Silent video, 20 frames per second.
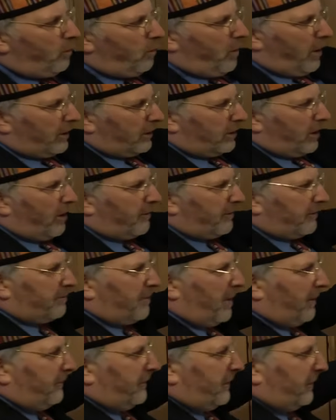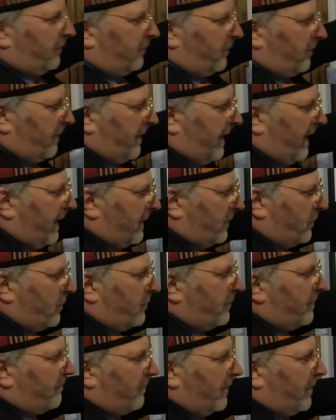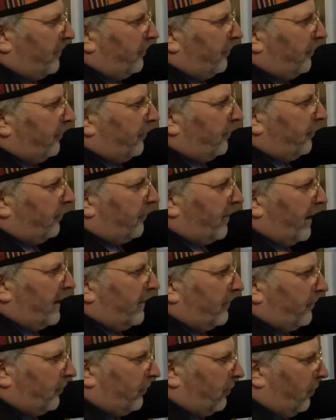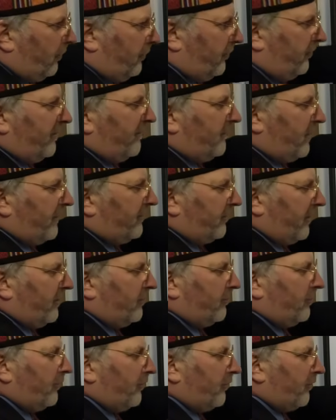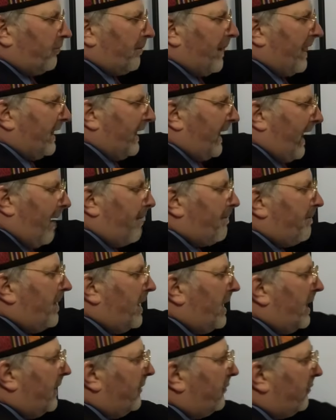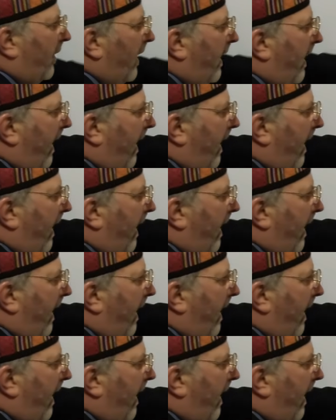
what corresponded to their universal states or civilizations spanning empires,